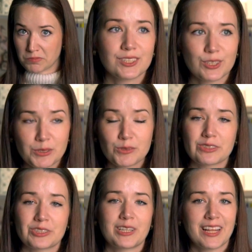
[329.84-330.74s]
So
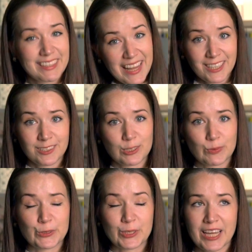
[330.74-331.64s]
overall, I like this
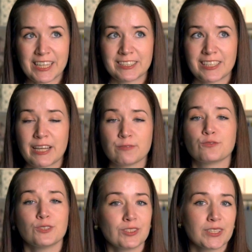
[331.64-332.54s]
book and I
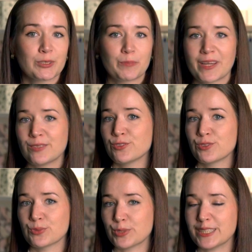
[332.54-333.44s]
would recommend
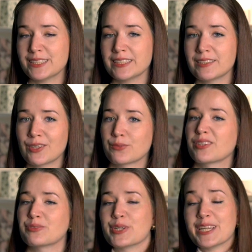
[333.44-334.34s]
to read it on
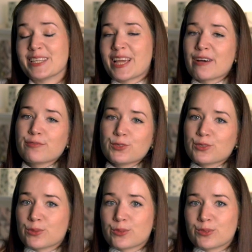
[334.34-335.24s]
a rainy
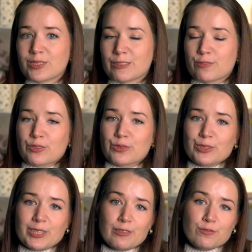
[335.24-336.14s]
afternoon if you're
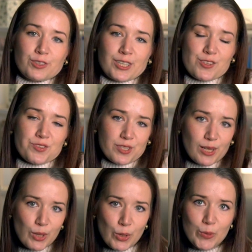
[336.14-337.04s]
looking for a
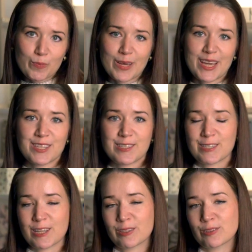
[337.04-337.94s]
slow-paced,
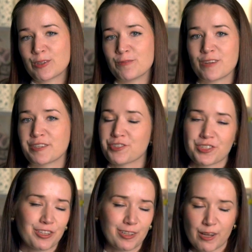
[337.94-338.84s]
not
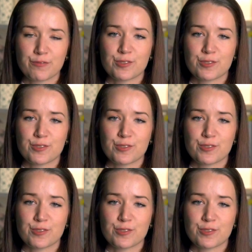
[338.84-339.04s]
conventional love